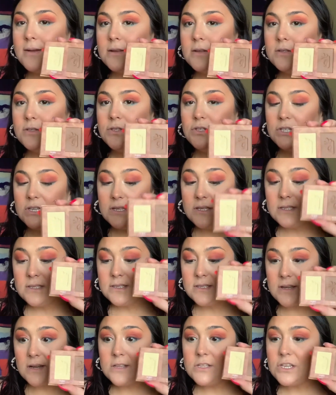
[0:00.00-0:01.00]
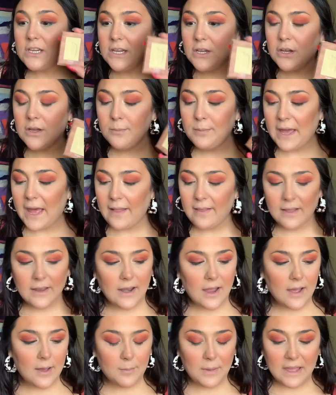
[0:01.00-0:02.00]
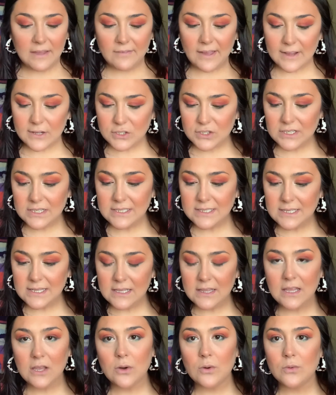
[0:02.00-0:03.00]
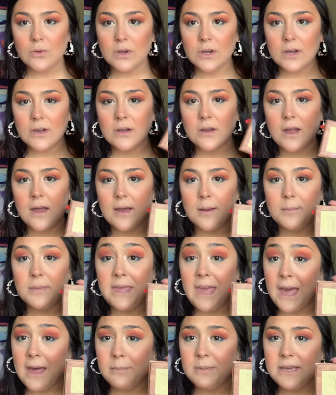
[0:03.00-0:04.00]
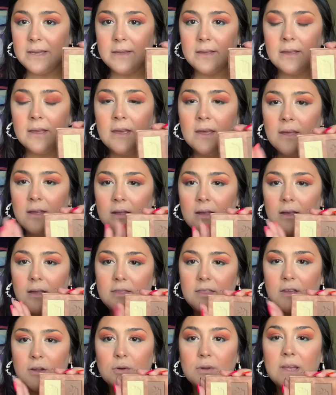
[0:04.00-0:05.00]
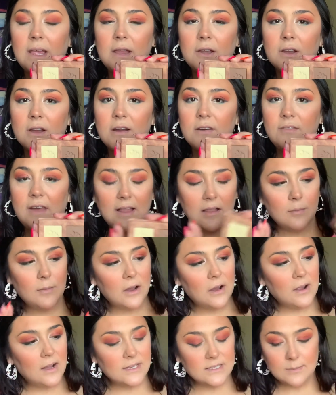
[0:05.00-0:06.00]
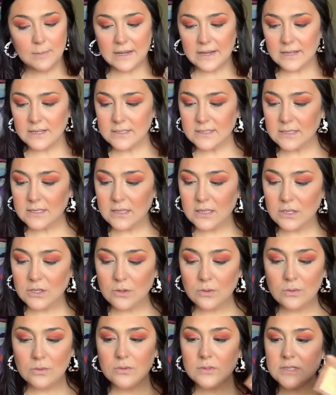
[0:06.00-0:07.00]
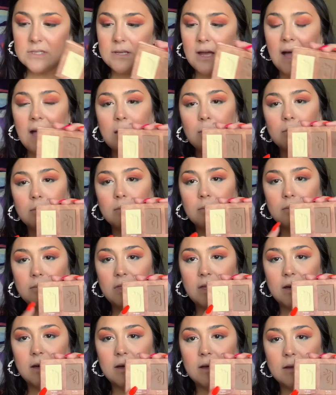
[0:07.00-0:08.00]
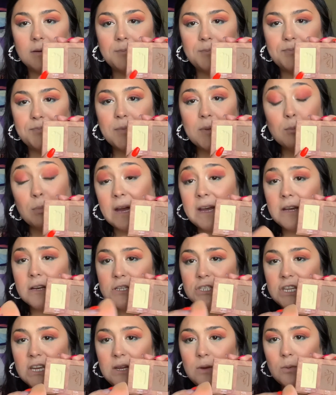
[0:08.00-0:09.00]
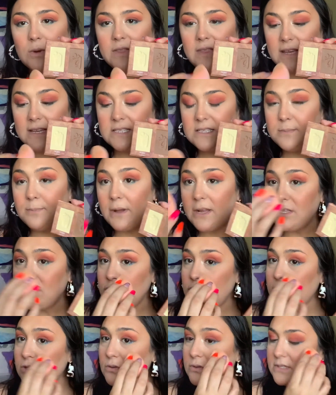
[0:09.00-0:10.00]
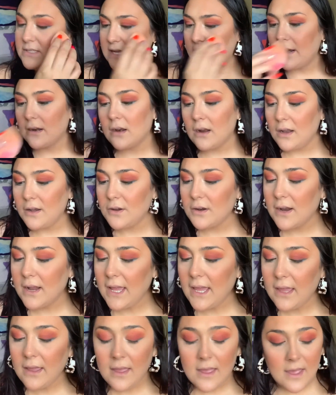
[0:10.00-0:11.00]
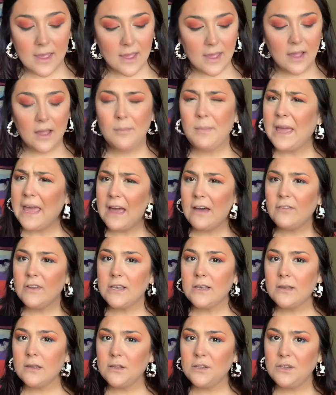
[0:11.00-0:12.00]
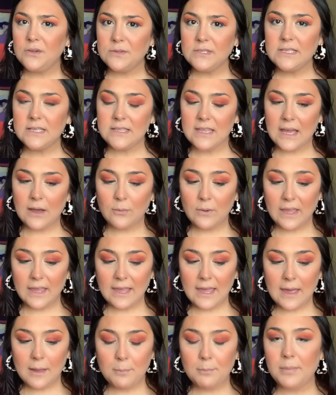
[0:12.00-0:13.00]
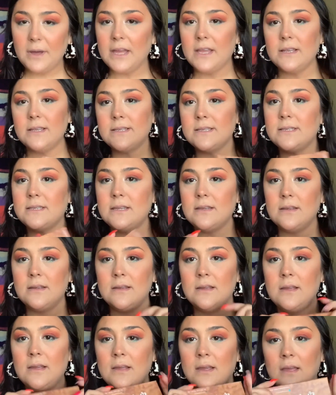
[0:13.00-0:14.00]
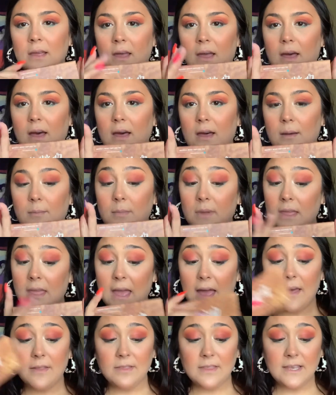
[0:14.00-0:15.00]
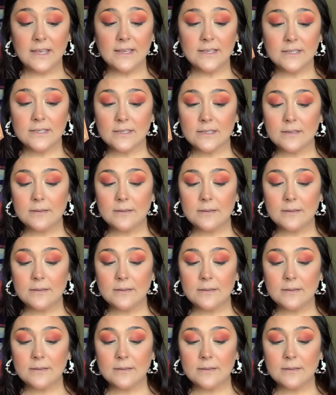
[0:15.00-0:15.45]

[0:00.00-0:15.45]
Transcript: Just such a good palette. I've actually seen the owner, Gaby, the creator of Alamar Cosmetics, use the brightener shade with a sponge to set her under eye. I haven't used it that way yet, but yeah, these